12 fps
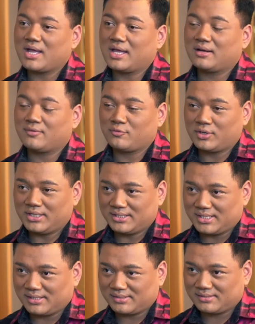And it really
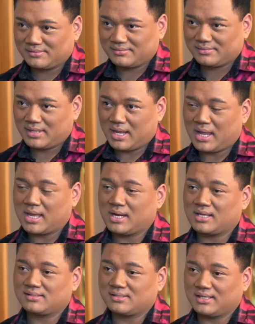does. And
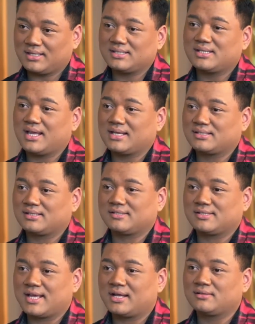as easy as it
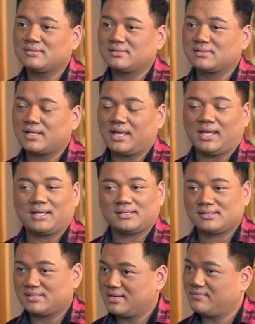sounds,
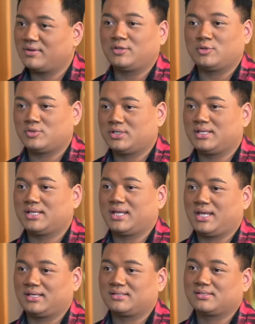it's never usually the
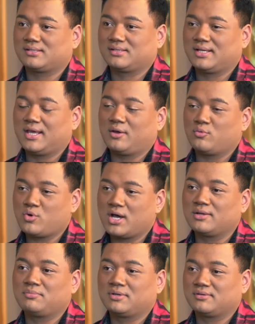case.
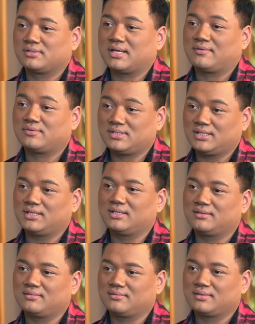Why? Because I've seen
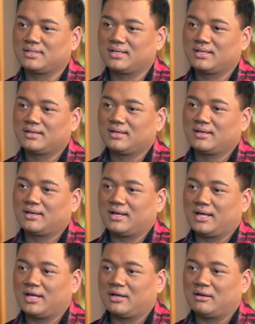it.
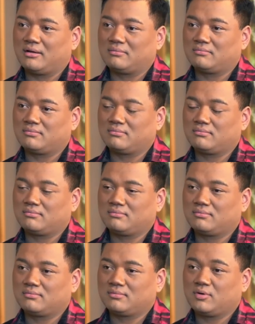
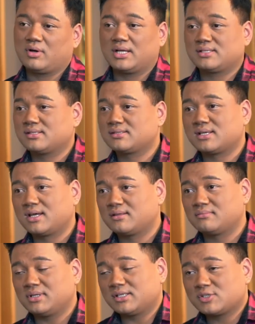Or I just tell
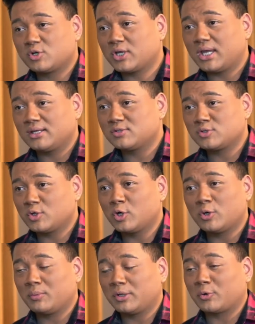them it's okay to go
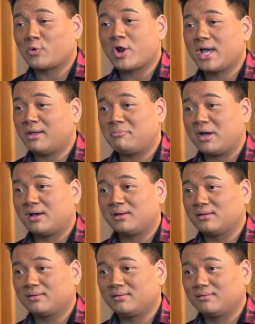home and cry about
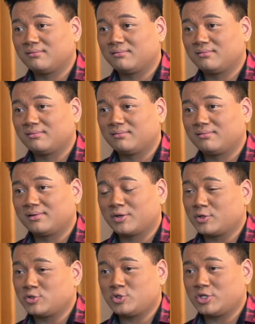it,
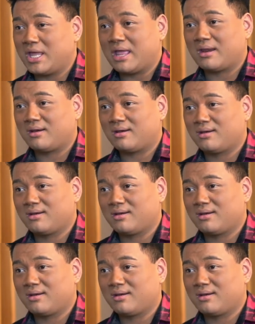because you can.